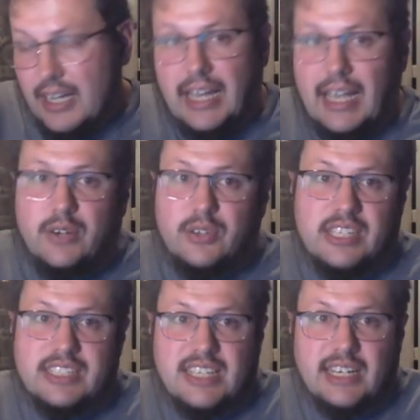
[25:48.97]
I don't
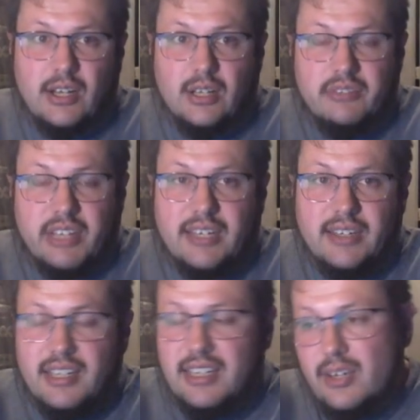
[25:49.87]
think he's getting all of that.
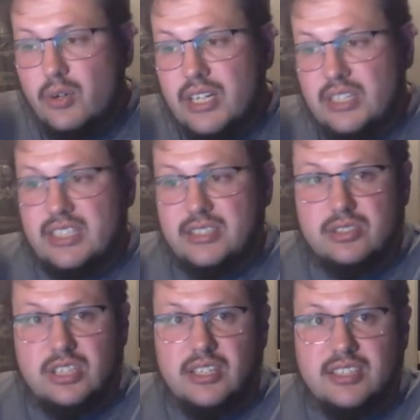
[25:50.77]
I think he'll get a
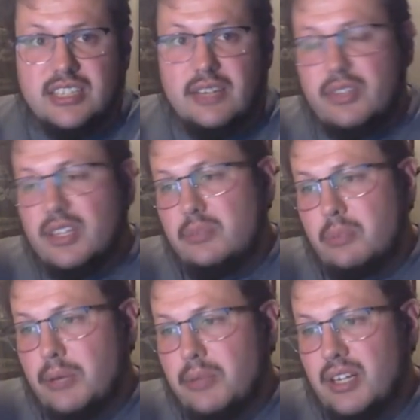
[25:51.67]
decent chunk. He's definitely
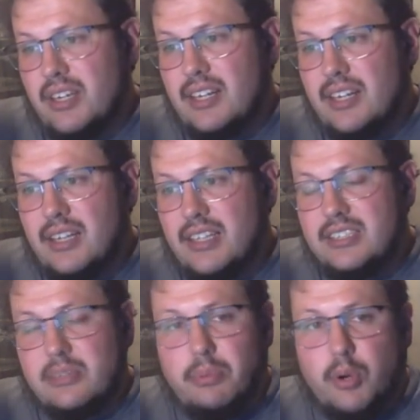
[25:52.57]
probably going to get at
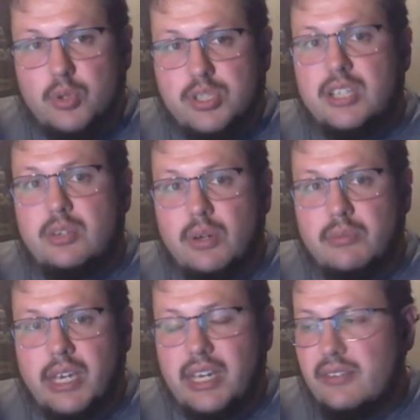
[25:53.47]
least approaching
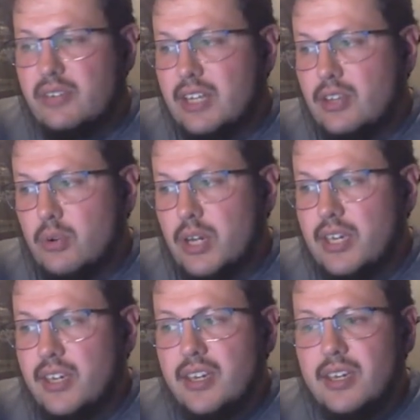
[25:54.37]
$3 million, if not
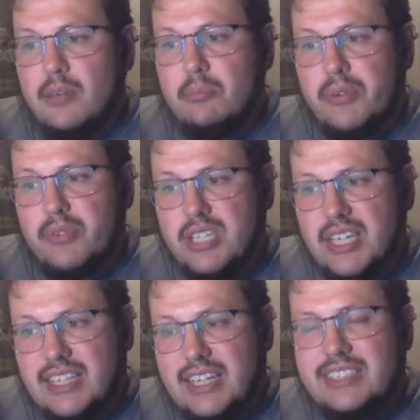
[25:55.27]
3. But if you
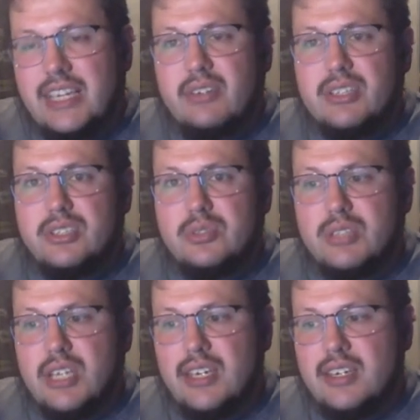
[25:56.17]
take that savings, you
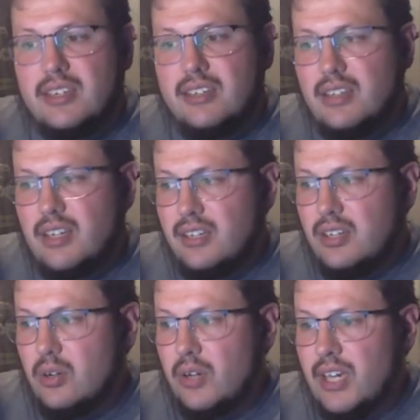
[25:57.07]
take
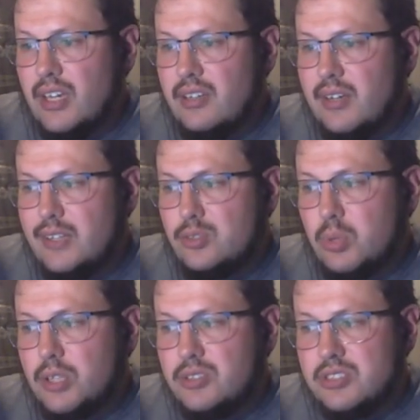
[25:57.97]
Andrew
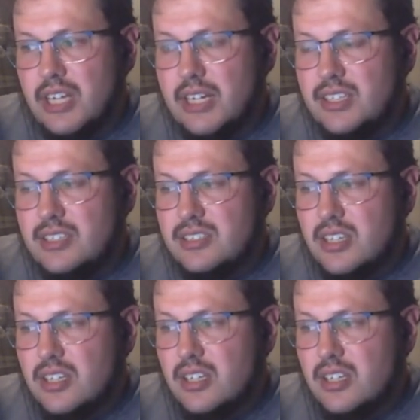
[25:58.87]
Walter's slot is